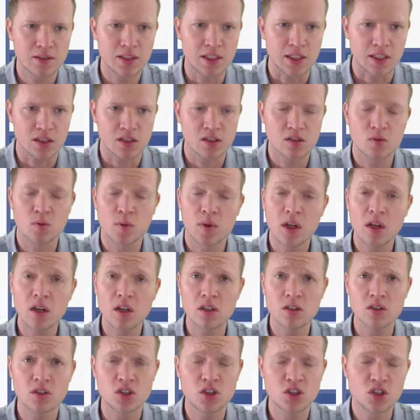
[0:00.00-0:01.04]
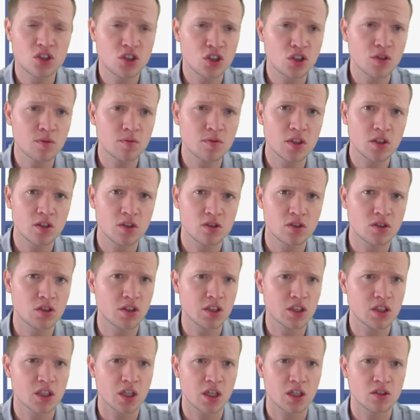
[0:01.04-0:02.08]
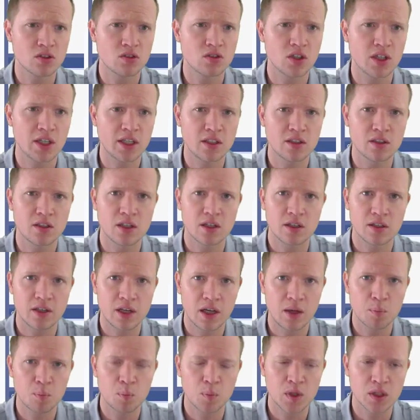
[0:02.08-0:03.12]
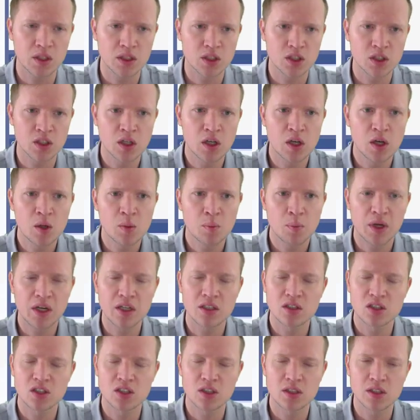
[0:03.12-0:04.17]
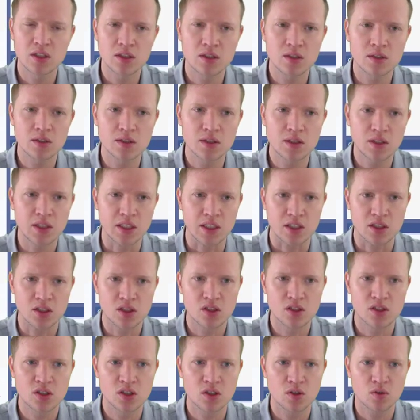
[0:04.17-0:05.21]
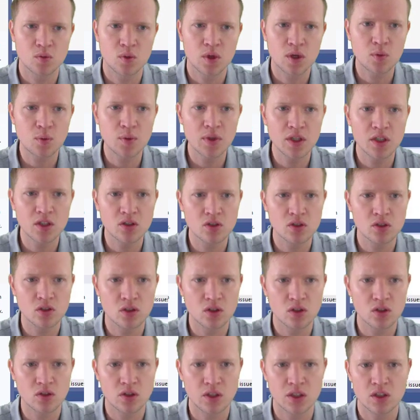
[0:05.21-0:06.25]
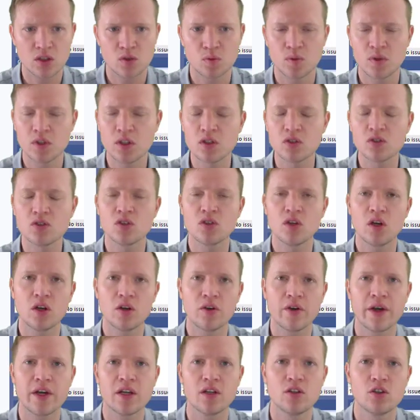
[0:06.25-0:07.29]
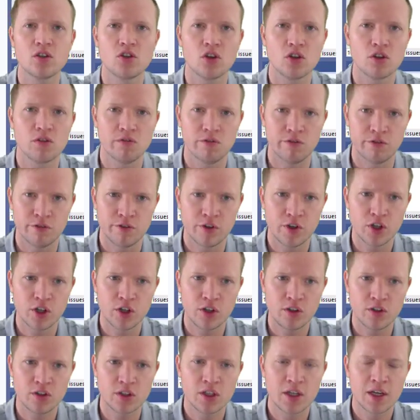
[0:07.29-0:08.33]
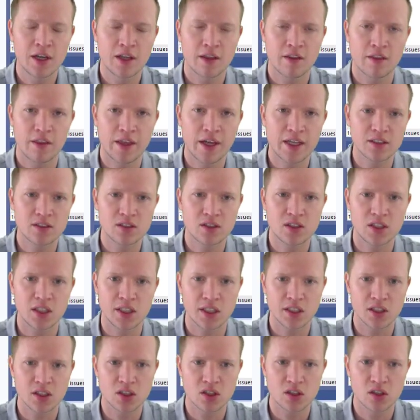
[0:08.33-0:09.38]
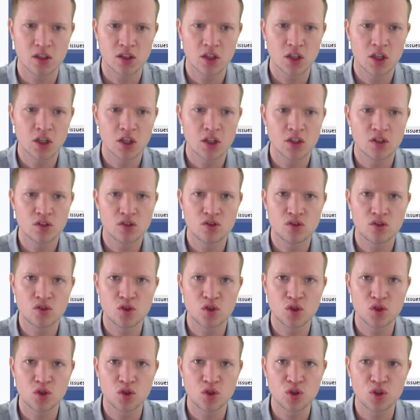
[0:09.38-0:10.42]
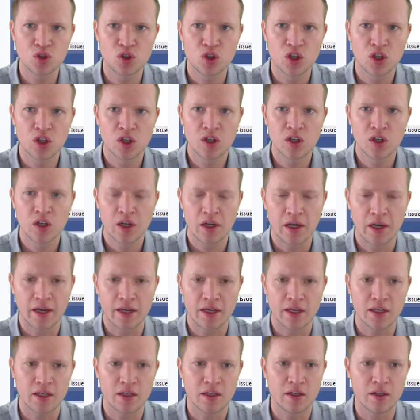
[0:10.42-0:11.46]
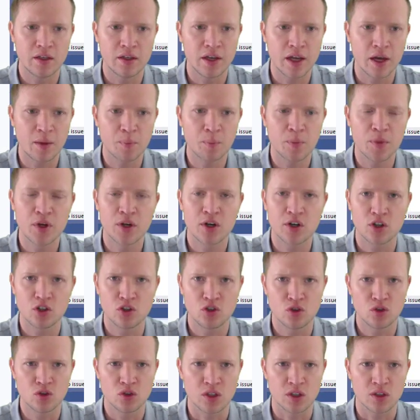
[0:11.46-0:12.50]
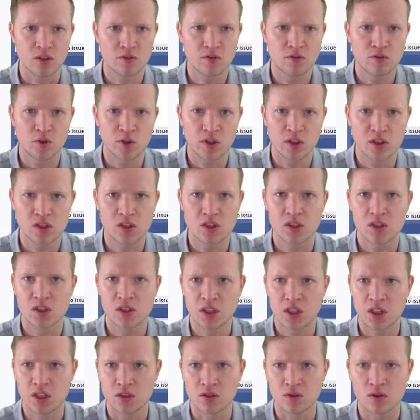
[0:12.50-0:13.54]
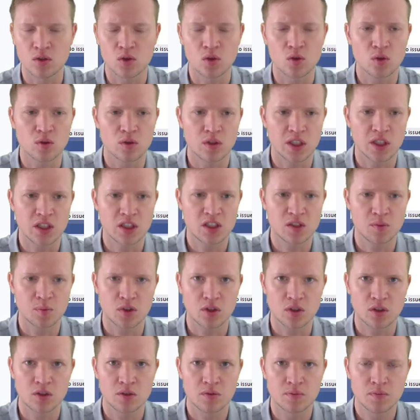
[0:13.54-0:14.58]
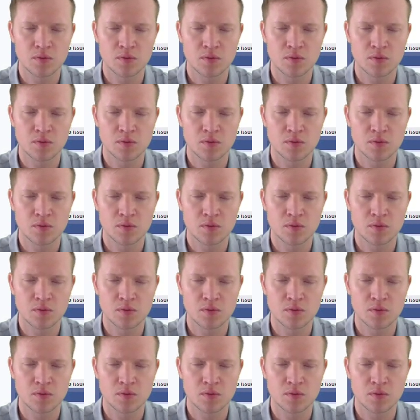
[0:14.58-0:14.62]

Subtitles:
text. We're going to assume the user is going to enter numbers, but it's still text. So what we need to do is we need to go and convert that text to a number unit, for instance, int or decimal.